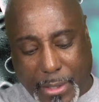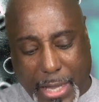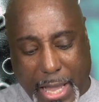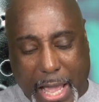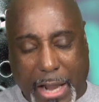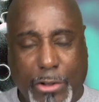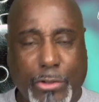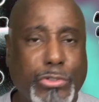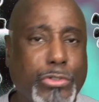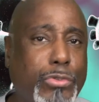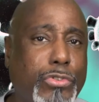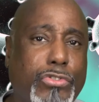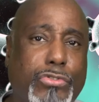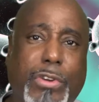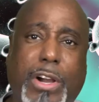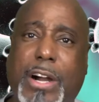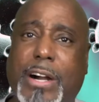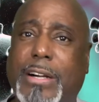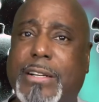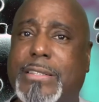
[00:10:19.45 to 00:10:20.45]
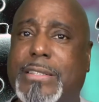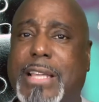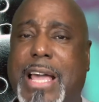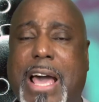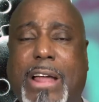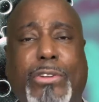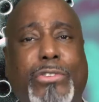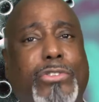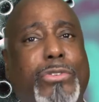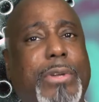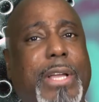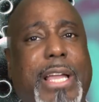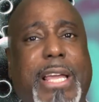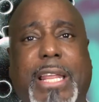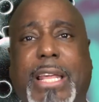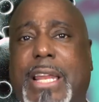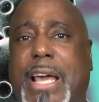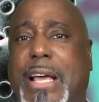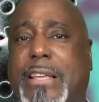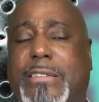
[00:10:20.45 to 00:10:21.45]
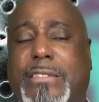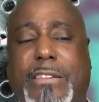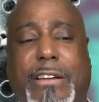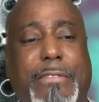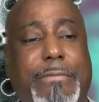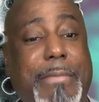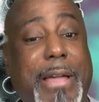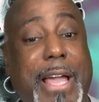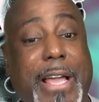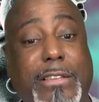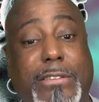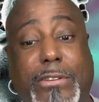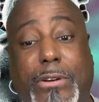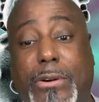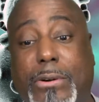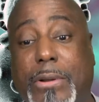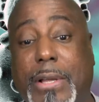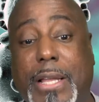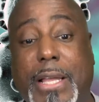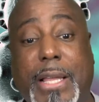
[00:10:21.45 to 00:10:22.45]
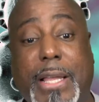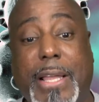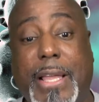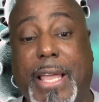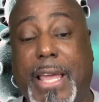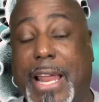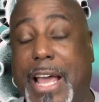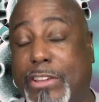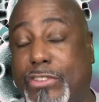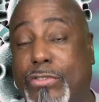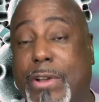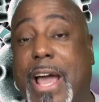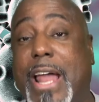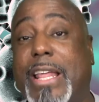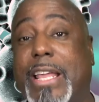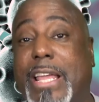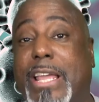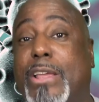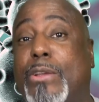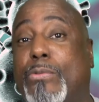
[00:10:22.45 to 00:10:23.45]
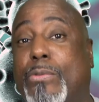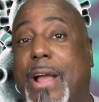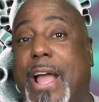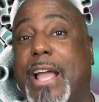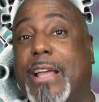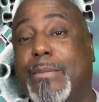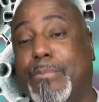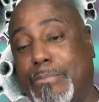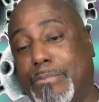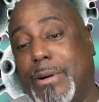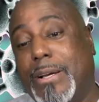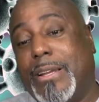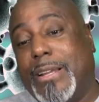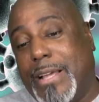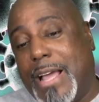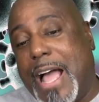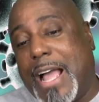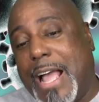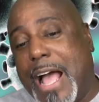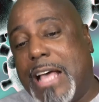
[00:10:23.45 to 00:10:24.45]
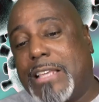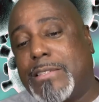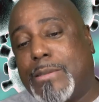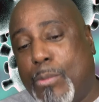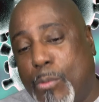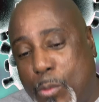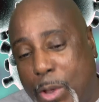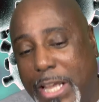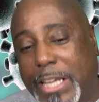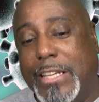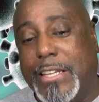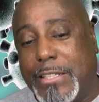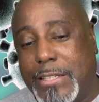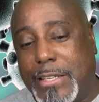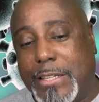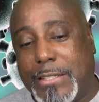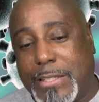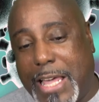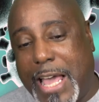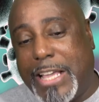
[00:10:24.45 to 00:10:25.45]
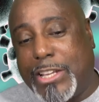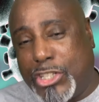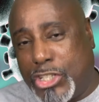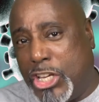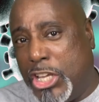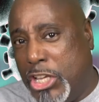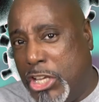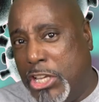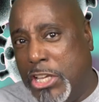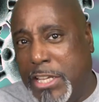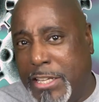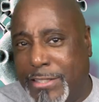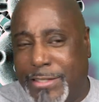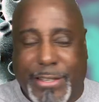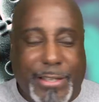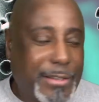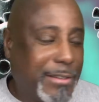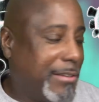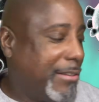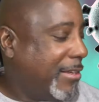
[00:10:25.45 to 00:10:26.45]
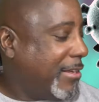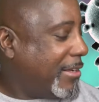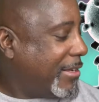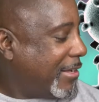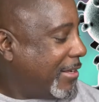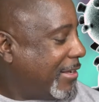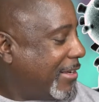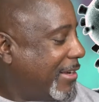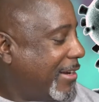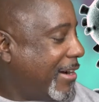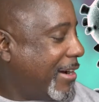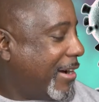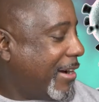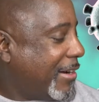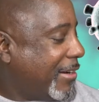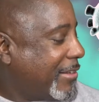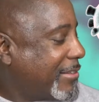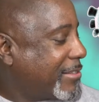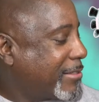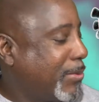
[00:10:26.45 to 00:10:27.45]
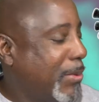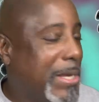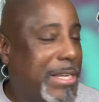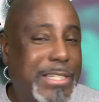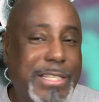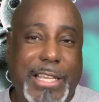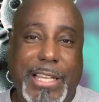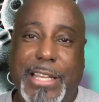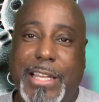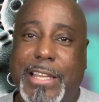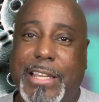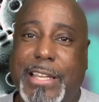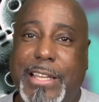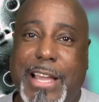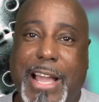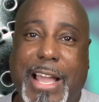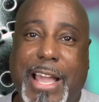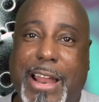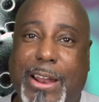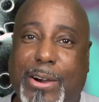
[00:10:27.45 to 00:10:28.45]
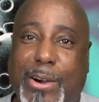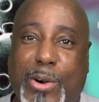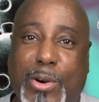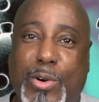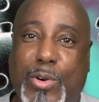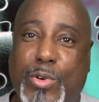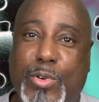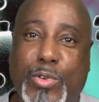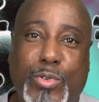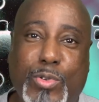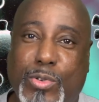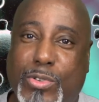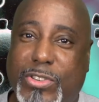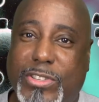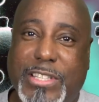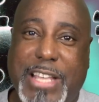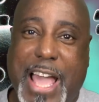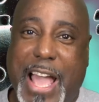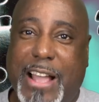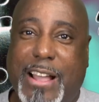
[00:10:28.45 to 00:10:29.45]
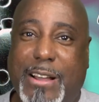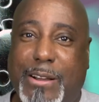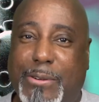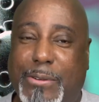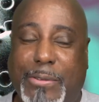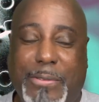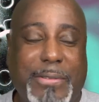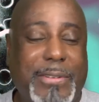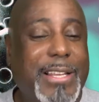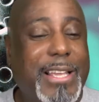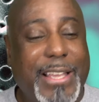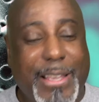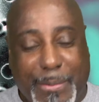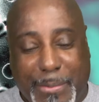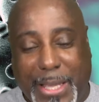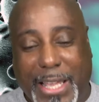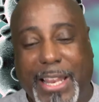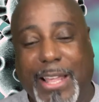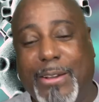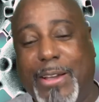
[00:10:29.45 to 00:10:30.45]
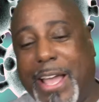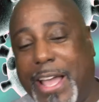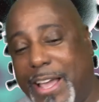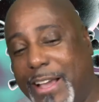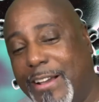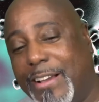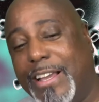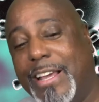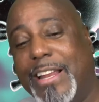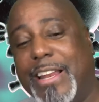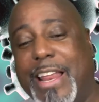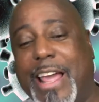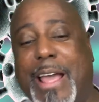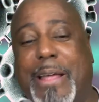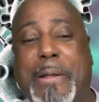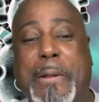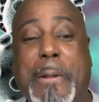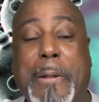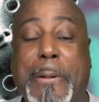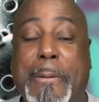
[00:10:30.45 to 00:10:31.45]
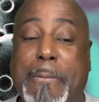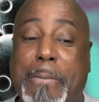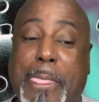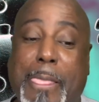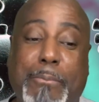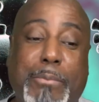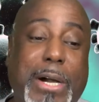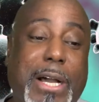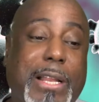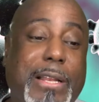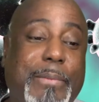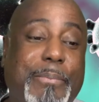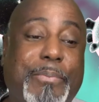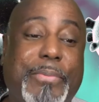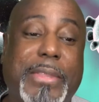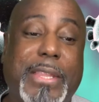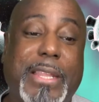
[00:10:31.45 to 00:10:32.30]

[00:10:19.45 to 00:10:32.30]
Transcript: I don't do drugs. I don't do any of that stuff, man. So, and I try to eat right, but I got some weaknesses like cheese and uh, sweet tea. I got a whole stack of them. Anyway, I ain't gonna get into that. But